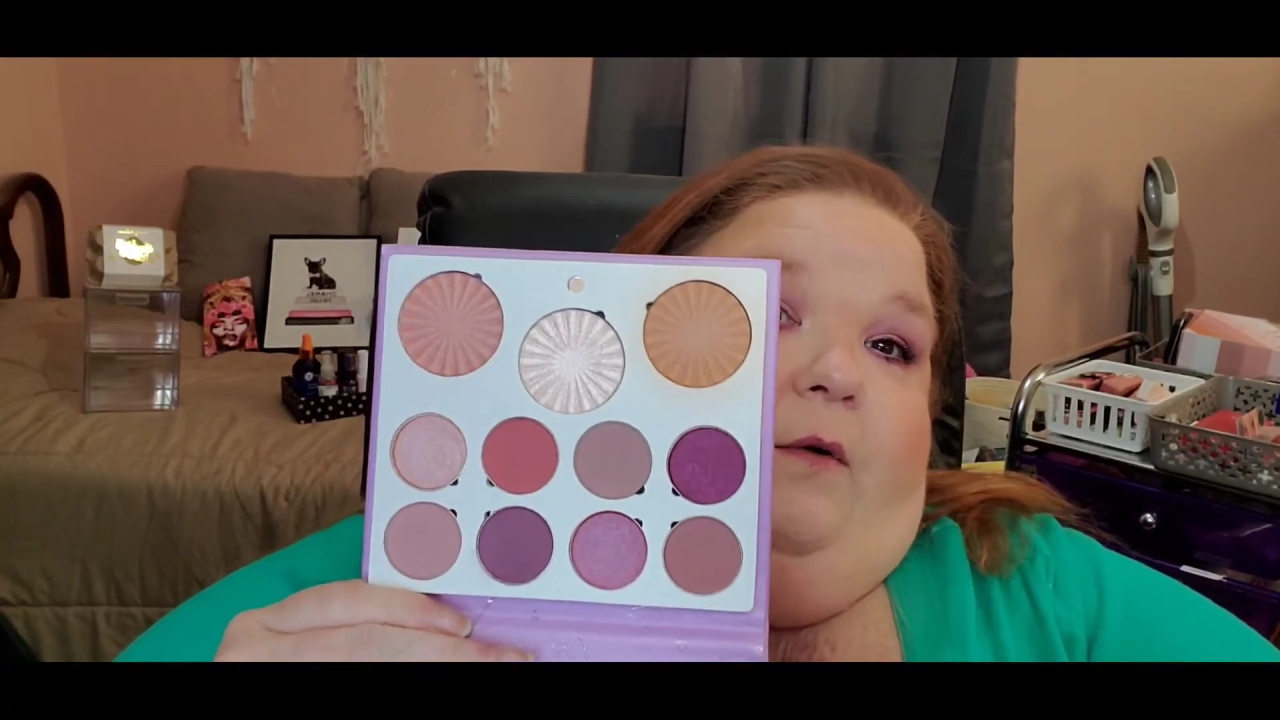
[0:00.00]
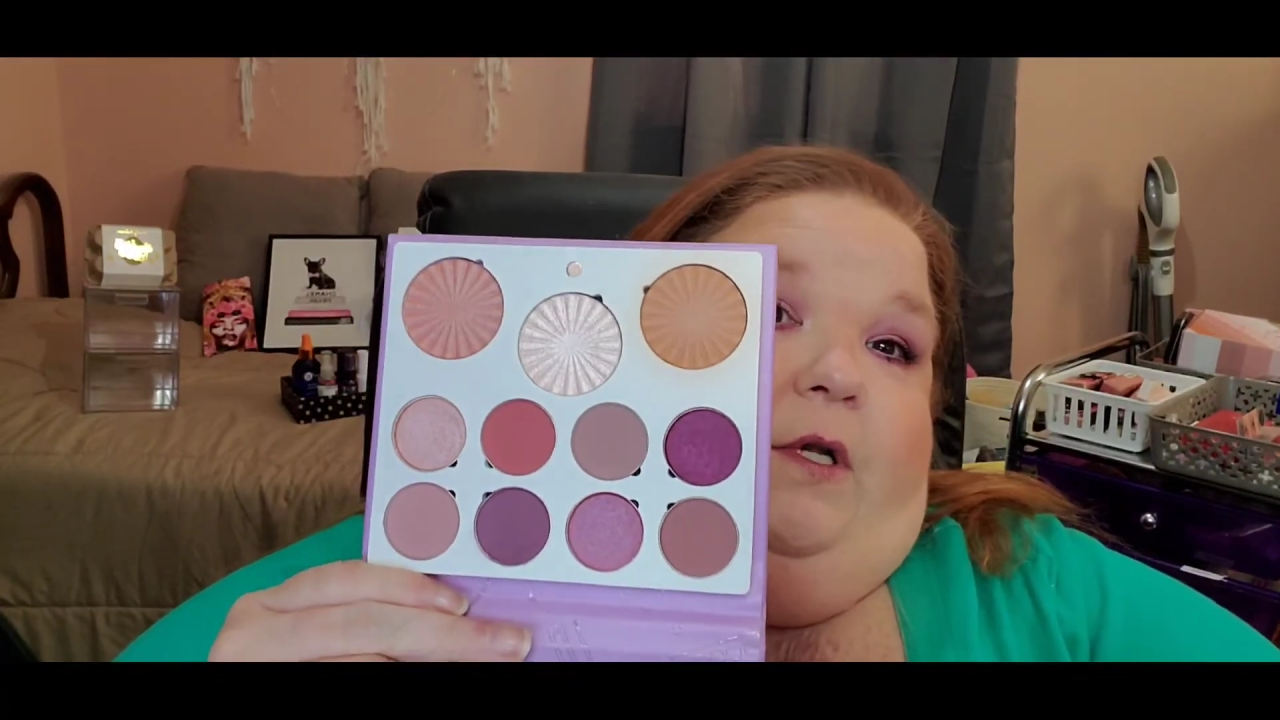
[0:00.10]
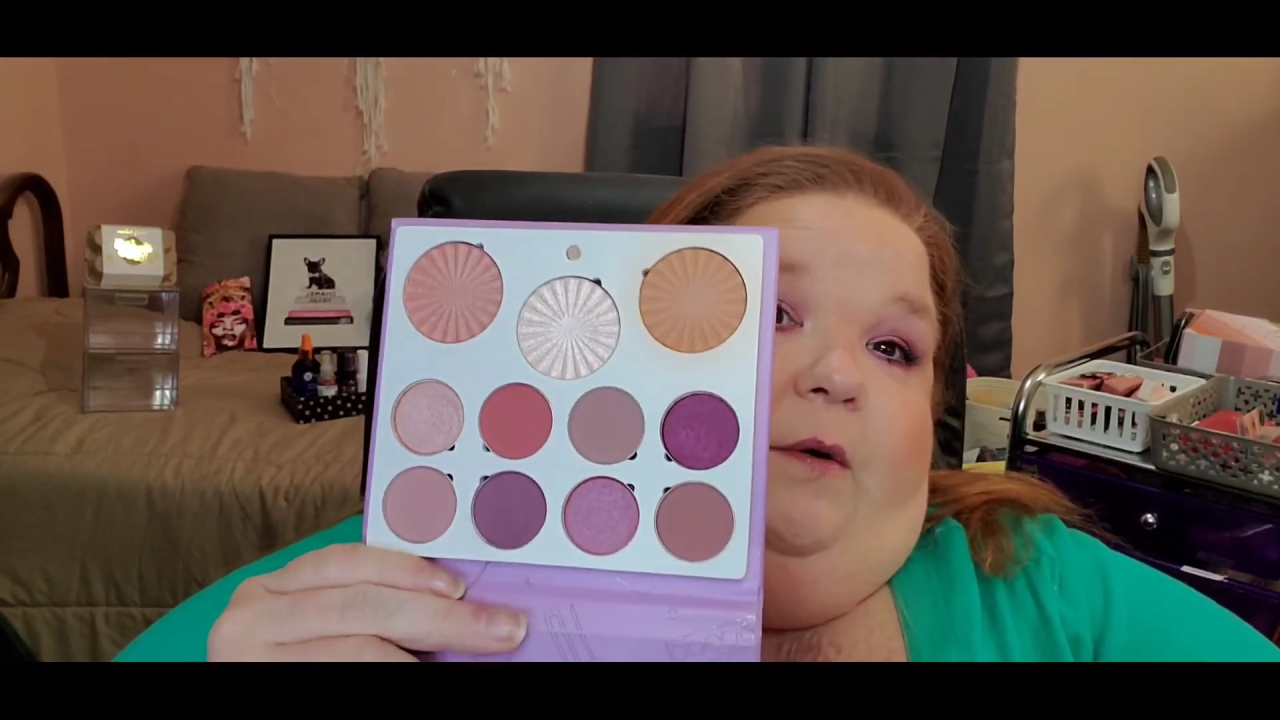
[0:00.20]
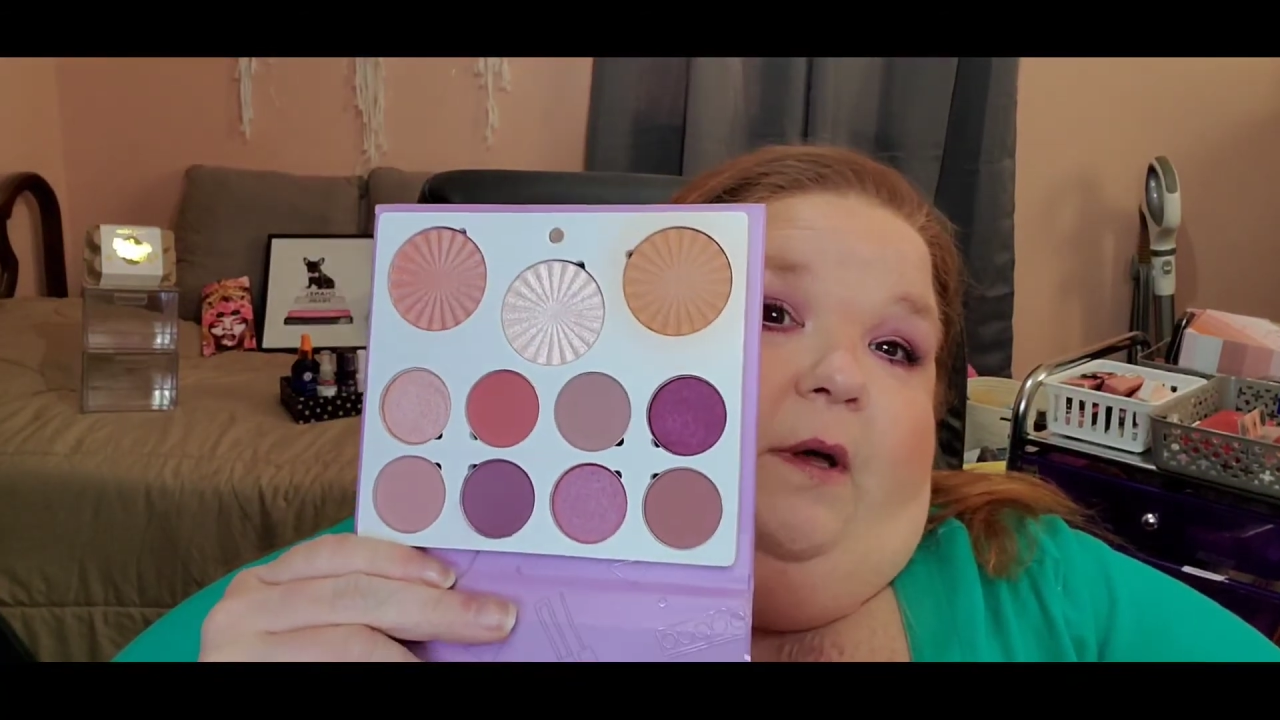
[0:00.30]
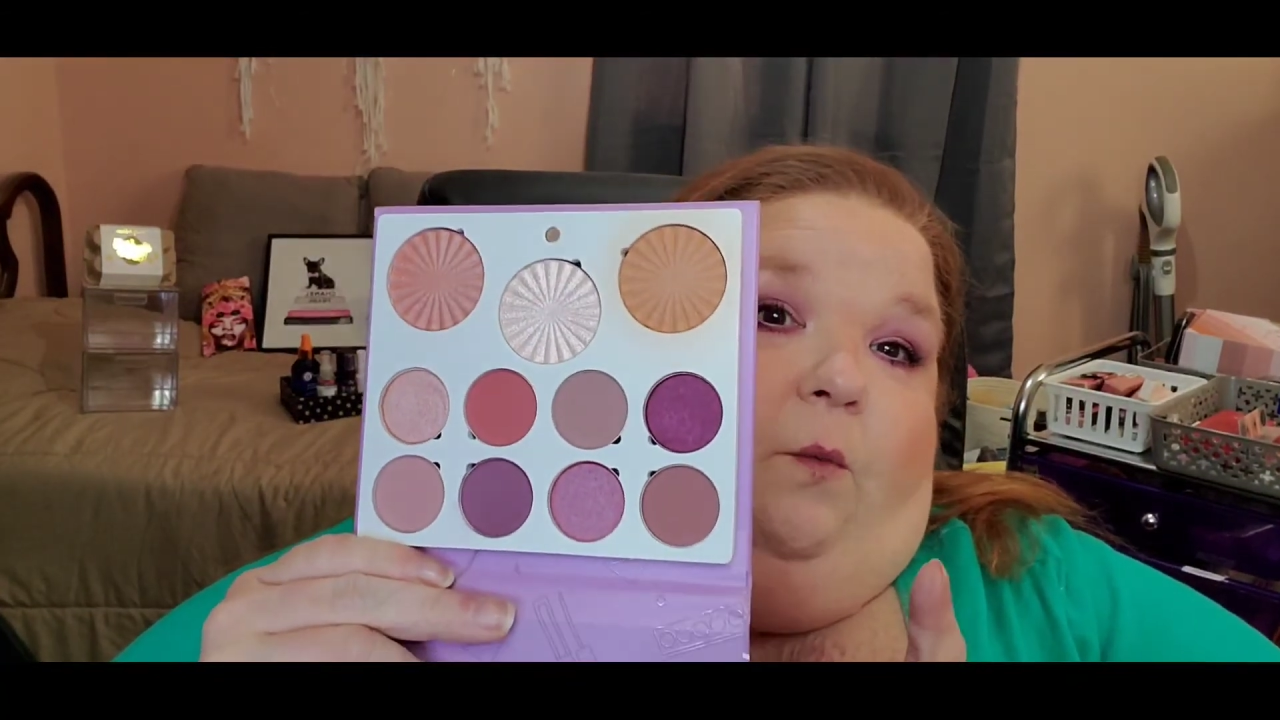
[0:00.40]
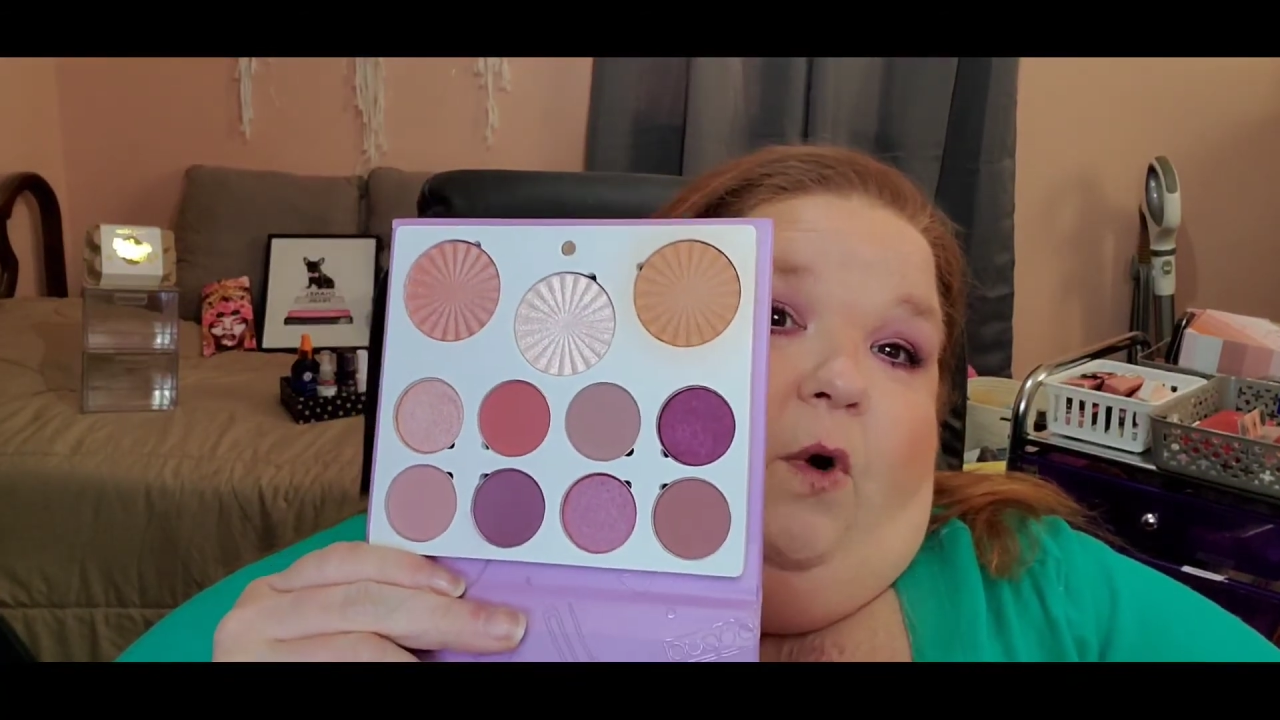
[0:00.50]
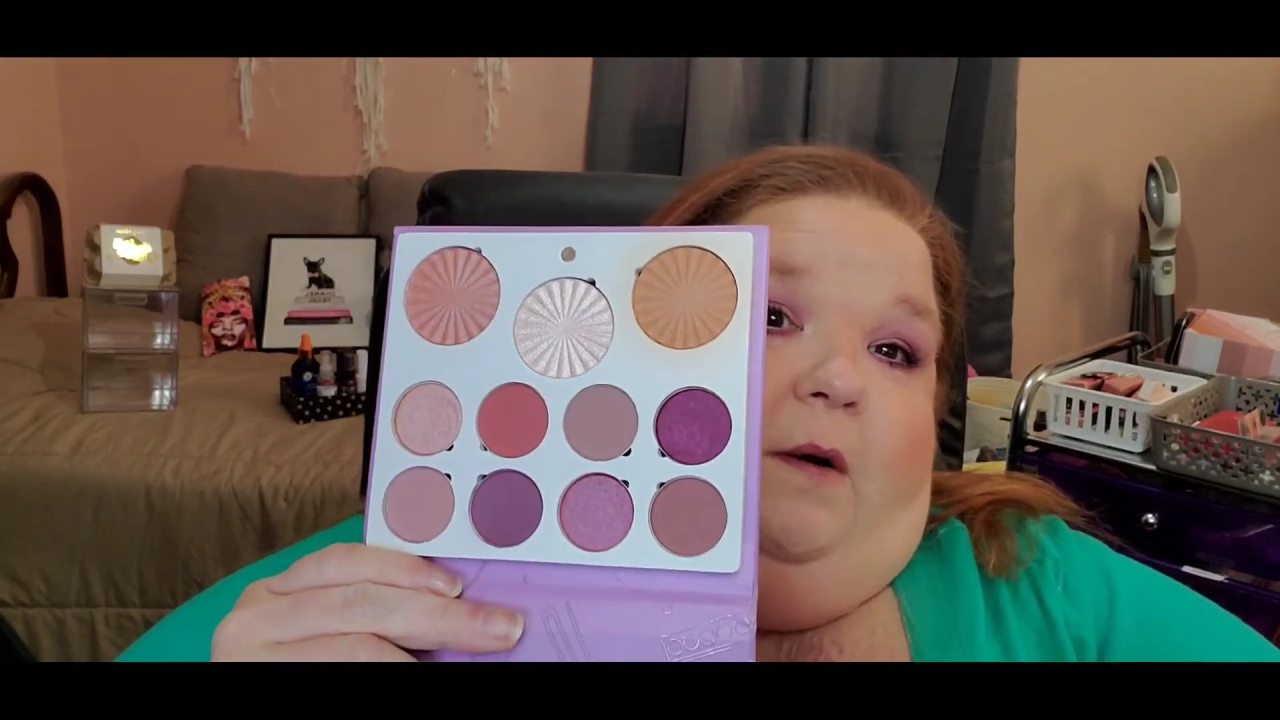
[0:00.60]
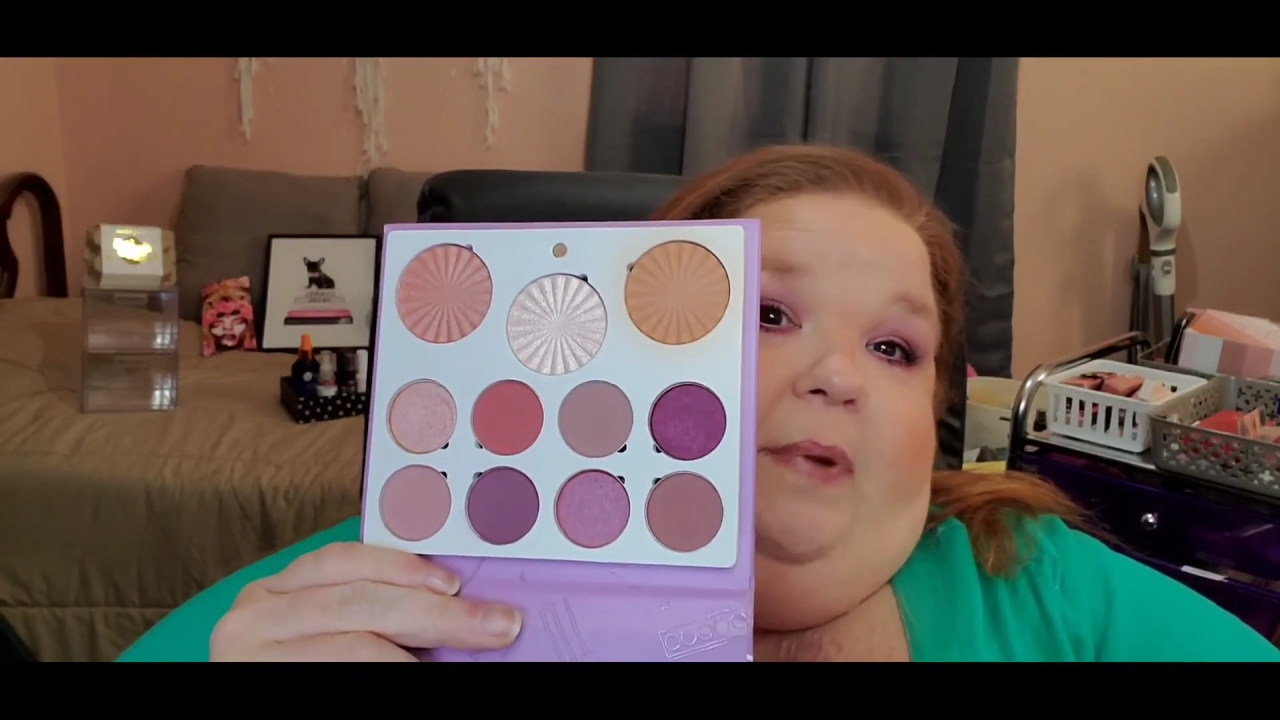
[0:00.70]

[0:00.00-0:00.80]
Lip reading: doing one